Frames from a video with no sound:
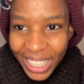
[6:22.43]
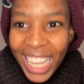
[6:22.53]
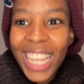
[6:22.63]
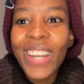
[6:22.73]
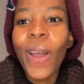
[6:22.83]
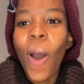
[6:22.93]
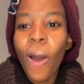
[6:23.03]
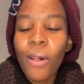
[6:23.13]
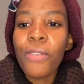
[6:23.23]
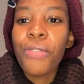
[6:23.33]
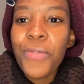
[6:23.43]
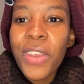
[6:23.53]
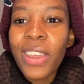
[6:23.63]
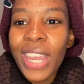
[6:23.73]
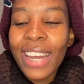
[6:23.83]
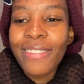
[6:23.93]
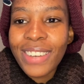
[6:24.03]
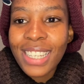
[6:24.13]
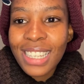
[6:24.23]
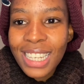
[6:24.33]
in all three
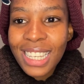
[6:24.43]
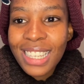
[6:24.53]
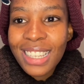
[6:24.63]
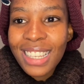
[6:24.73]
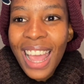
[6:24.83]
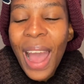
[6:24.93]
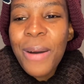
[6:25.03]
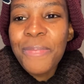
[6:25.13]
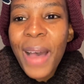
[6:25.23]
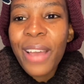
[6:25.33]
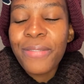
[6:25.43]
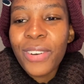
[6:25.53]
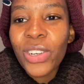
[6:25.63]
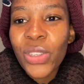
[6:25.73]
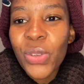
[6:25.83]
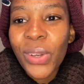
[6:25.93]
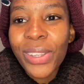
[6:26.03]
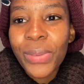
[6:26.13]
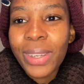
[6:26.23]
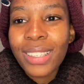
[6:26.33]
universities, my first choice
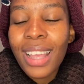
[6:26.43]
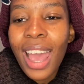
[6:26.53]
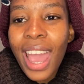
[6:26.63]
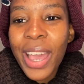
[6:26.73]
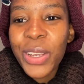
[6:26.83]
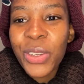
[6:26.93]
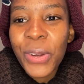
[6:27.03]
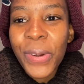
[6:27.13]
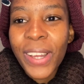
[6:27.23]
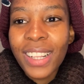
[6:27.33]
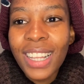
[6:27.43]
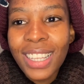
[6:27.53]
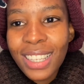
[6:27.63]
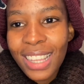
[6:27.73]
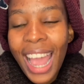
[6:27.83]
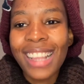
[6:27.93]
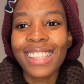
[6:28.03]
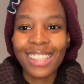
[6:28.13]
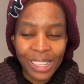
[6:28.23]
was Actuarial Science.